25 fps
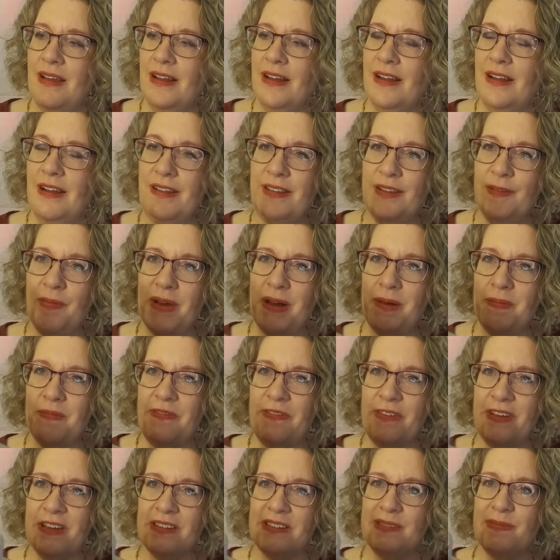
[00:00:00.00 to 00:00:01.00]
And the
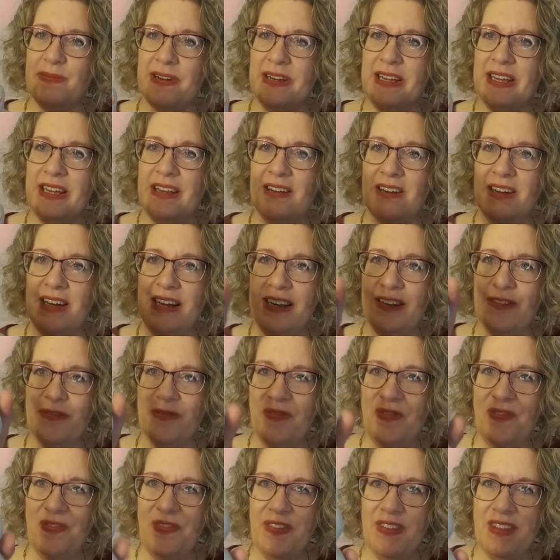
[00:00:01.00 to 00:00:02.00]
pump feels pretty good.
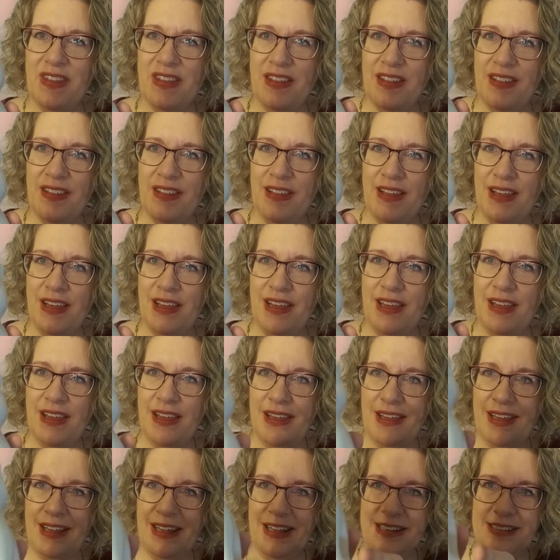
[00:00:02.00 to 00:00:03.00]

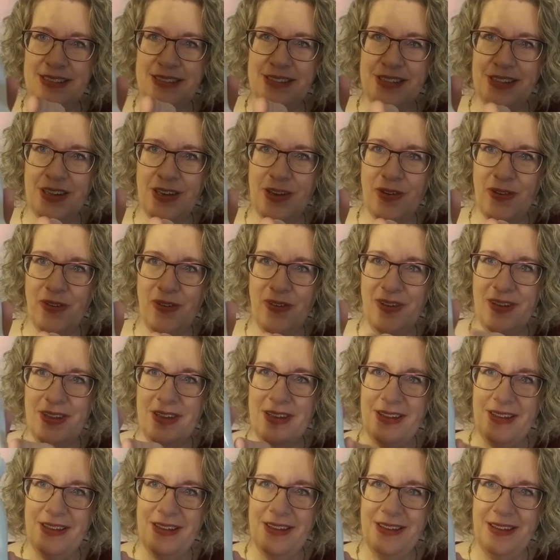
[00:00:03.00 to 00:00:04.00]
And so
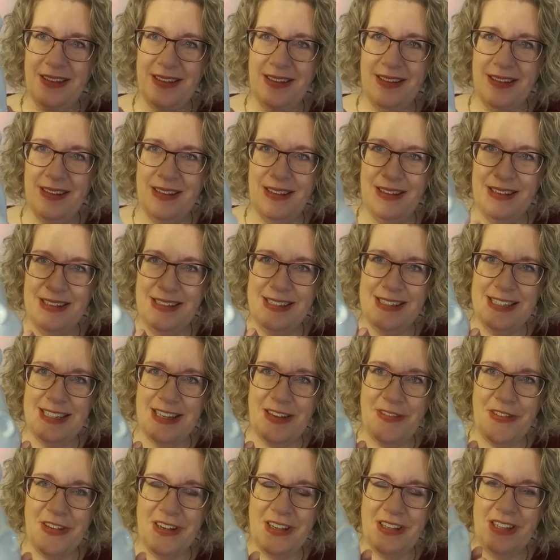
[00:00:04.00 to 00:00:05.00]

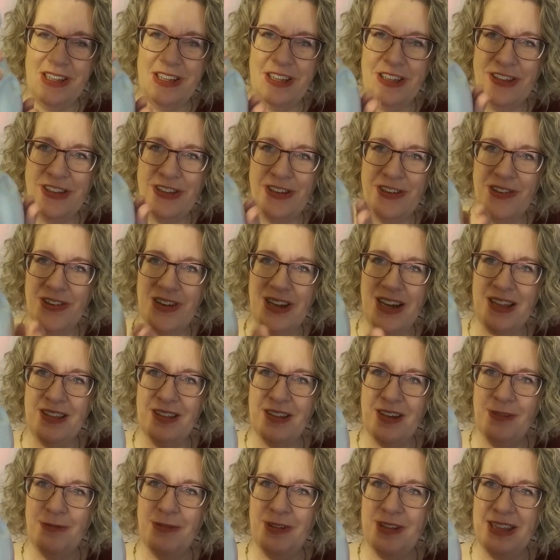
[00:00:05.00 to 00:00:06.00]
definitely cute. I
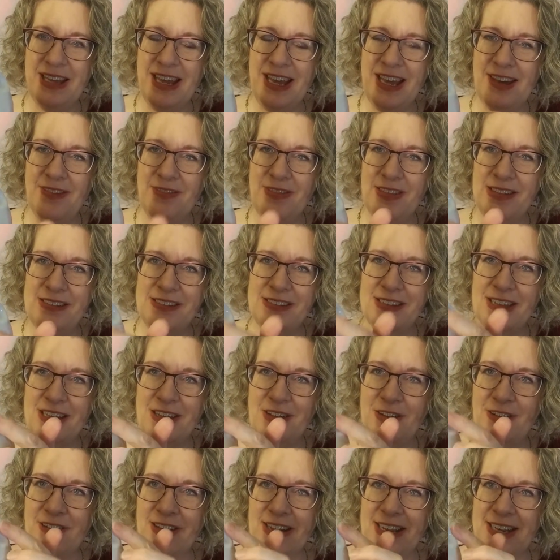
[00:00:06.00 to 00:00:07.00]
love when they have this
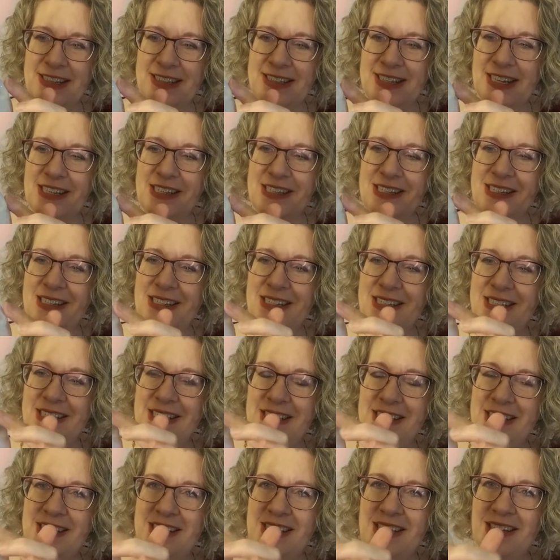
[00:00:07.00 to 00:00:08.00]
like great attention to
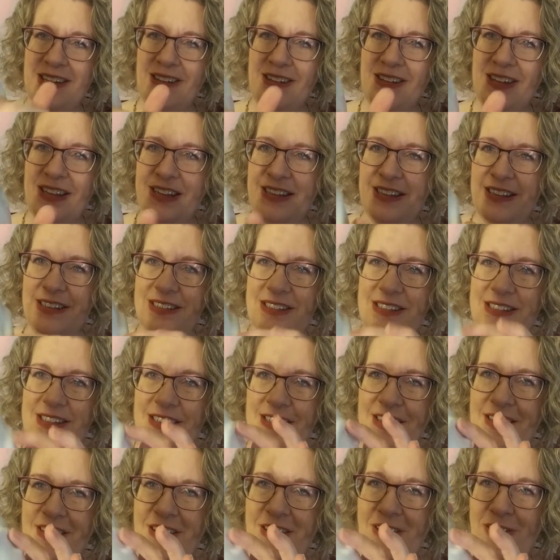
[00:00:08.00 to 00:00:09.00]
detail and
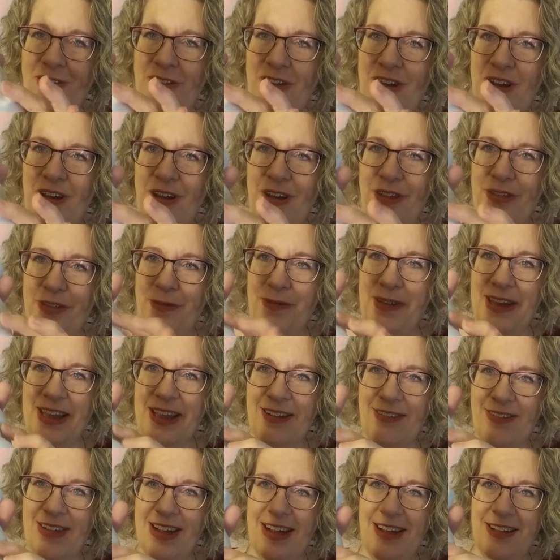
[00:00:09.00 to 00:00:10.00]
it's, you know, all the
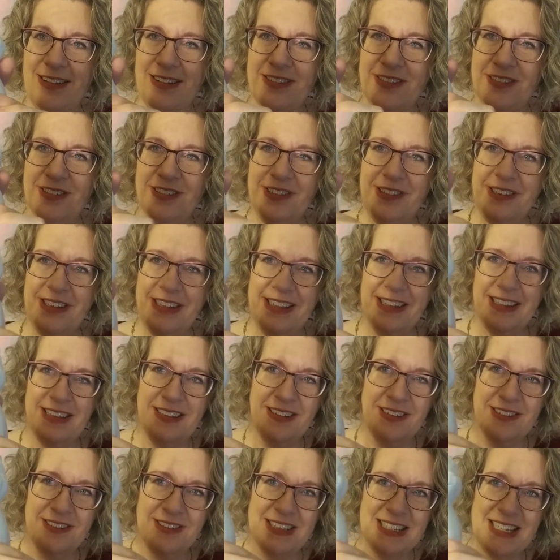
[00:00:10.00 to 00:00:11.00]
way around, including
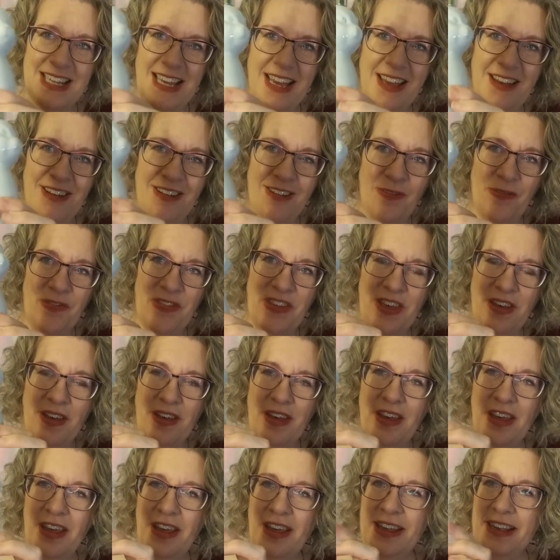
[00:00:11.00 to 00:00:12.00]
the little tail.
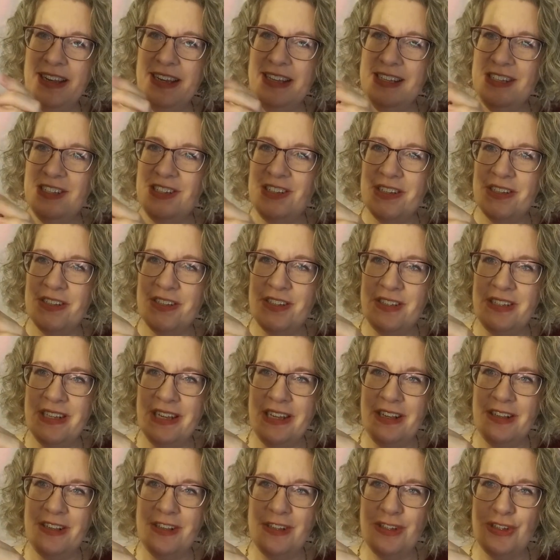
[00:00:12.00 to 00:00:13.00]
He's just
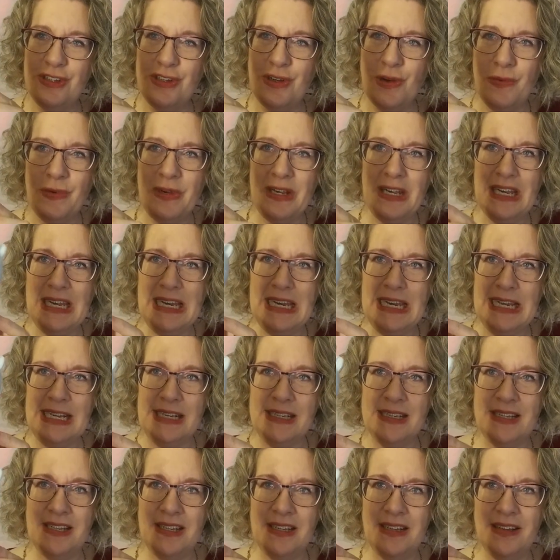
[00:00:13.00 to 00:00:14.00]
sitting so
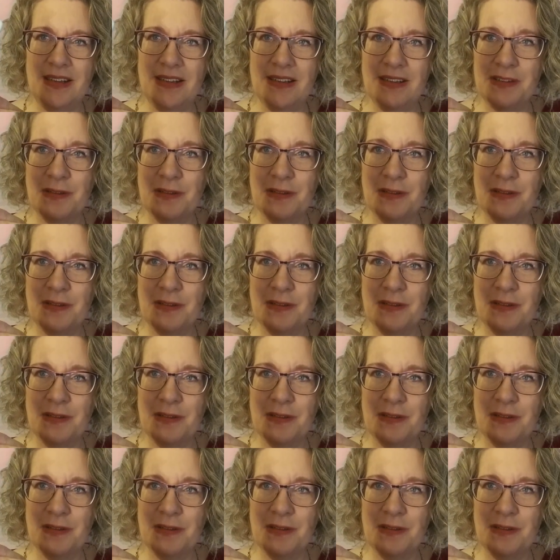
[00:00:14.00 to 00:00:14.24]
neat.